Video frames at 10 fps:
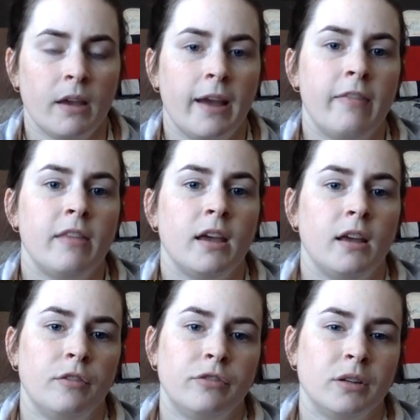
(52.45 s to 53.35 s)
And
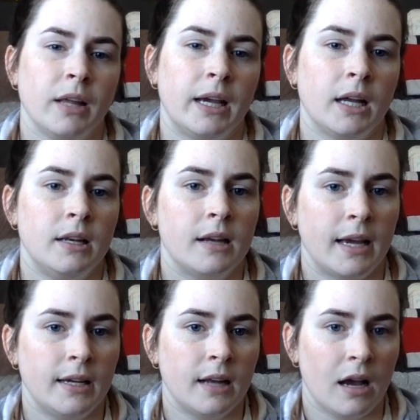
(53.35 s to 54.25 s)
then for like a
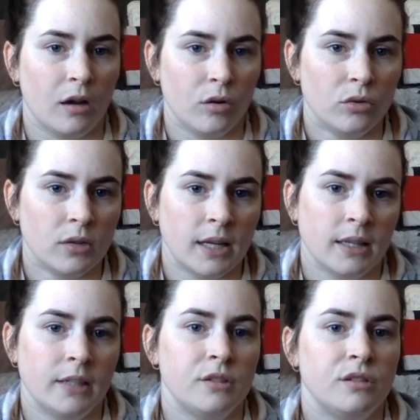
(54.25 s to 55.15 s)
night out, I
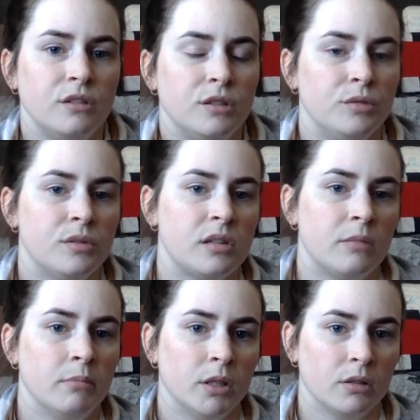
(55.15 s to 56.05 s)
like to use
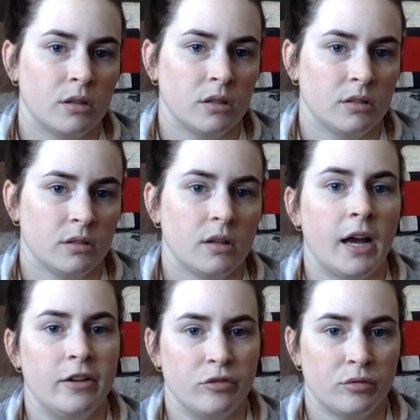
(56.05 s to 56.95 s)
the Milk
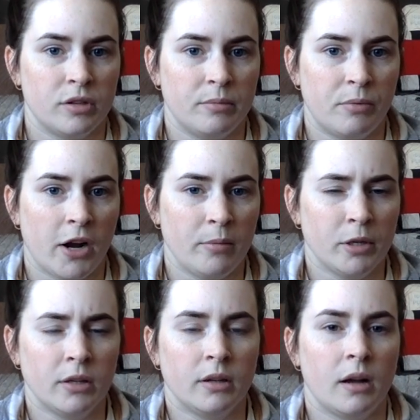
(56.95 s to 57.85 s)
Hydro Grip Primer.
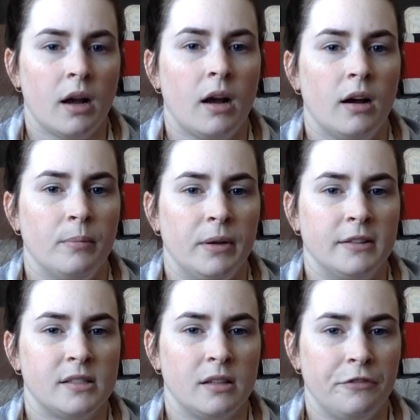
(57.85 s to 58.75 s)

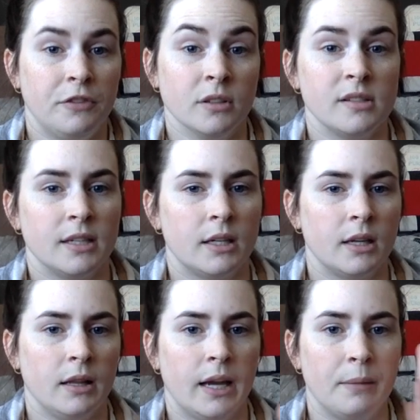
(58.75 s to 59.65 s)
It feels like
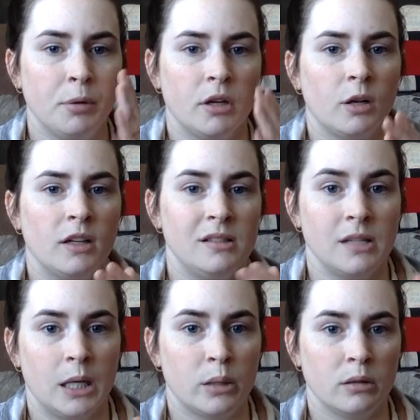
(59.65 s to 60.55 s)
I put it on, it's
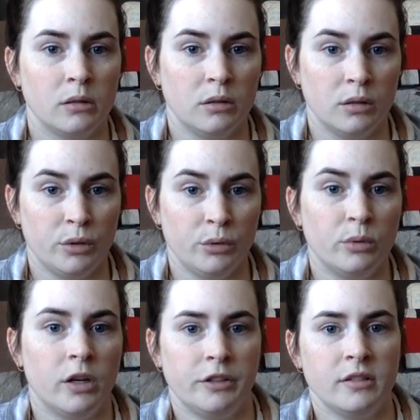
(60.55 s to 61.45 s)
like glue
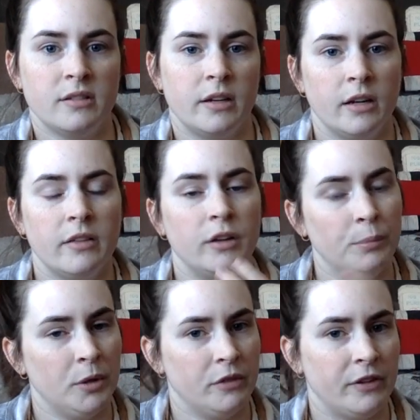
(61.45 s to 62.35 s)
on your skin, and then you
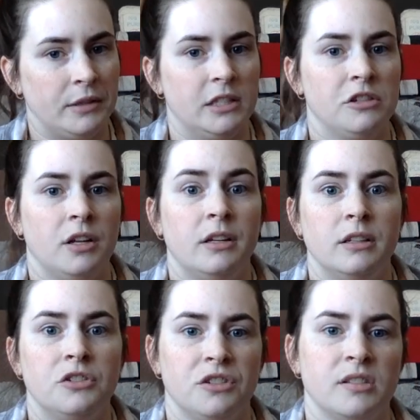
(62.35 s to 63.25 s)
put your foundation on and
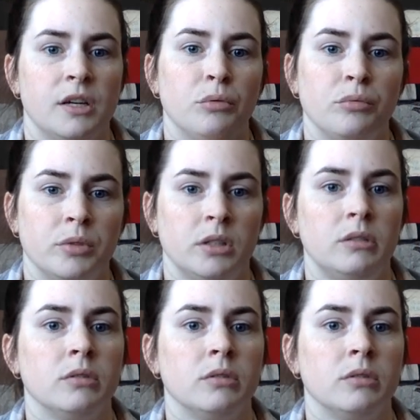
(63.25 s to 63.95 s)
it just like really,